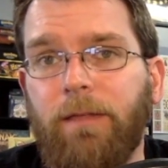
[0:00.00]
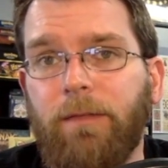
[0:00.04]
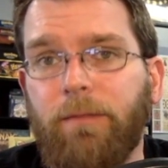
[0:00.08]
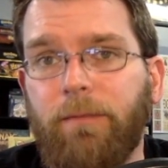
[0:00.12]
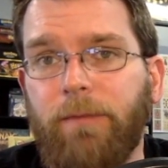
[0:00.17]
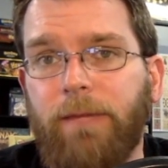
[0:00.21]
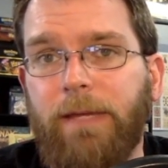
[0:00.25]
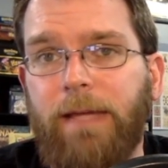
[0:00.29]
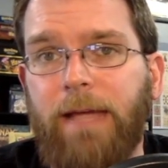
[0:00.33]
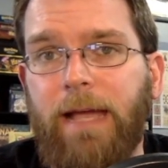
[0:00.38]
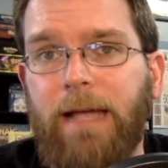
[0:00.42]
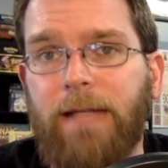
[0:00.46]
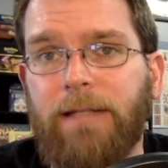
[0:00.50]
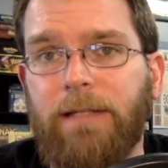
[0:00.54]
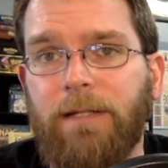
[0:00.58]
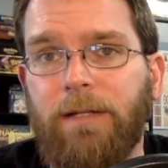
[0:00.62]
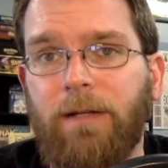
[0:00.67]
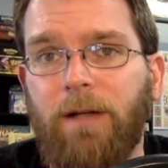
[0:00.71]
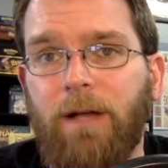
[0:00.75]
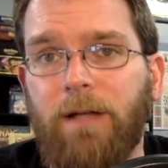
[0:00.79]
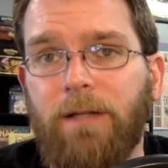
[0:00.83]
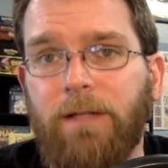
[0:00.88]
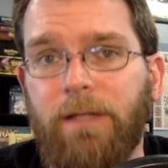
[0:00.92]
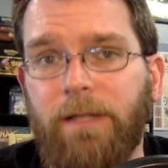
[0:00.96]
3 casting
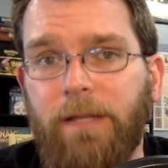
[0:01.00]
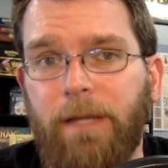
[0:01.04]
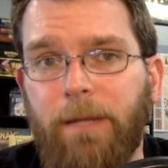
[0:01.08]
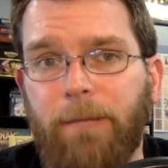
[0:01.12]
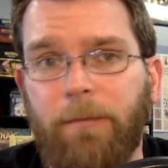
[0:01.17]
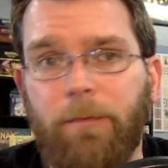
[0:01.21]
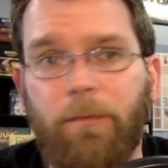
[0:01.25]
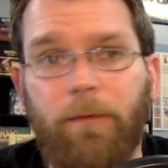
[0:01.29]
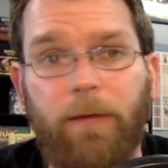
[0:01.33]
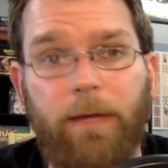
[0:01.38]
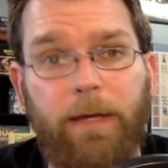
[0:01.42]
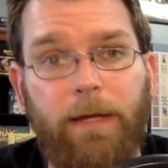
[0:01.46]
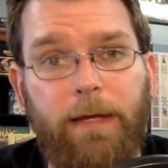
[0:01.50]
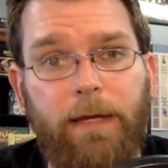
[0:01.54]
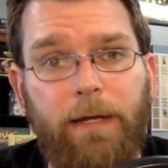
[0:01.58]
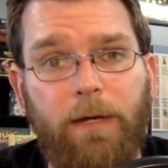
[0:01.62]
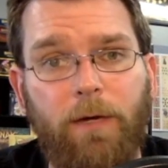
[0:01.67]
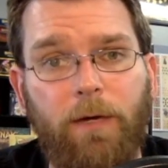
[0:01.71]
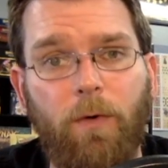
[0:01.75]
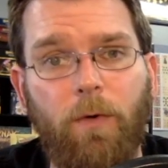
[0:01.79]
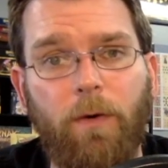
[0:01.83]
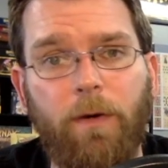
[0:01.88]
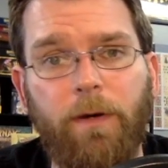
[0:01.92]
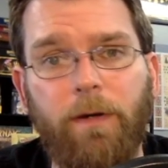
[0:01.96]
cost in the upper right-hand
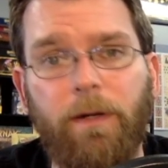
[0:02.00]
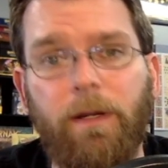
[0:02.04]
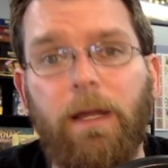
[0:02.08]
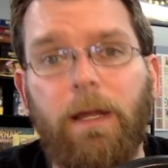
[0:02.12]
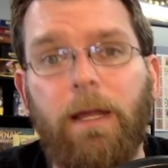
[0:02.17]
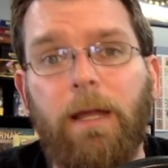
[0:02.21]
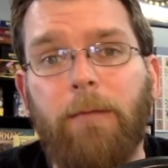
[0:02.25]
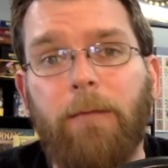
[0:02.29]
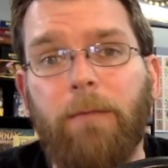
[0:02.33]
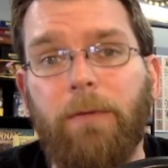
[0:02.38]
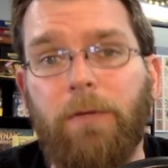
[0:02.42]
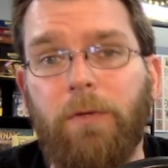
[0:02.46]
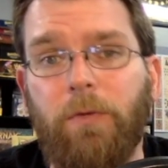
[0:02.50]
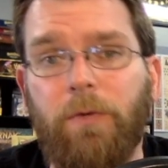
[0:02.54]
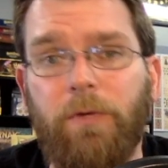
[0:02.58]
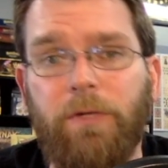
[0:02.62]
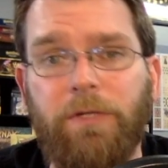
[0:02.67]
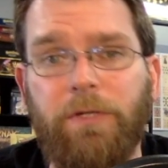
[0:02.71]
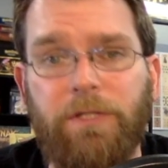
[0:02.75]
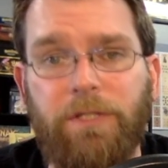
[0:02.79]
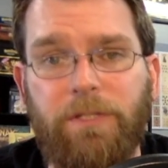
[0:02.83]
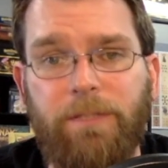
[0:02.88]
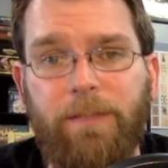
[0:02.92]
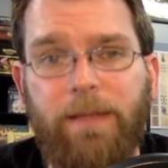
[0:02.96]
corner, but we're
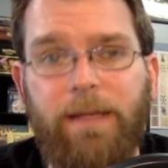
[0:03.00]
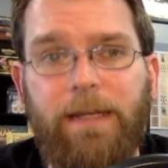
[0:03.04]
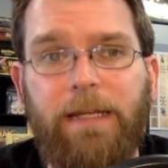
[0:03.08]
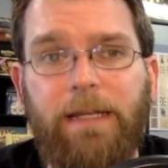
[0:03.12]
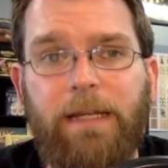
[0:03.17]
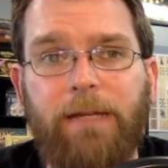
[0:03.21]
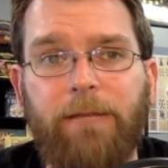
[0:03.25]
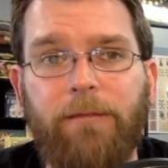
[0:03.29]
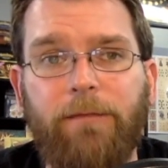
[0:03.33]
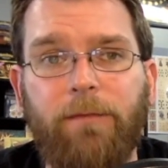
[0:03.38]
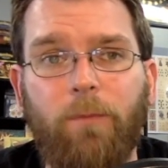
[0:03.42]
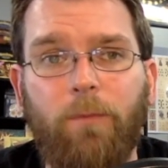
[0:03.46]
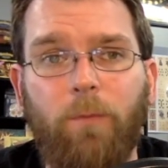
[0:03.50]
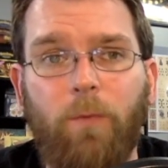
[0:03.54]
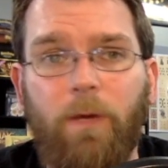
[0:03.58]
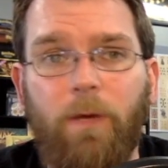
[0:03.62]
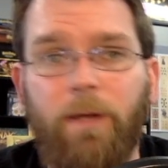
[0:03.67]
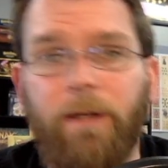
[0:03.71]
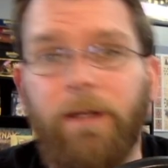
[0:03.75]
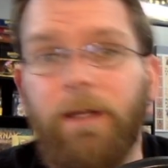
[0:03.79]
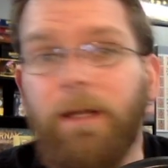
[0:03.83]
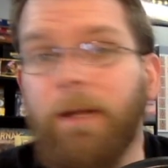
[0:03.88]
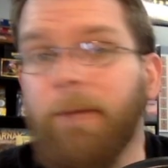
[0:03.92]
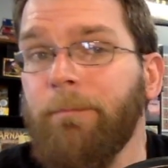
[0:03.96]
suspending it for
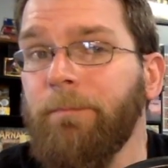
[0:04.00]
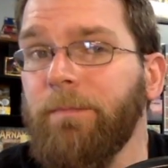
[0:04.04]
1.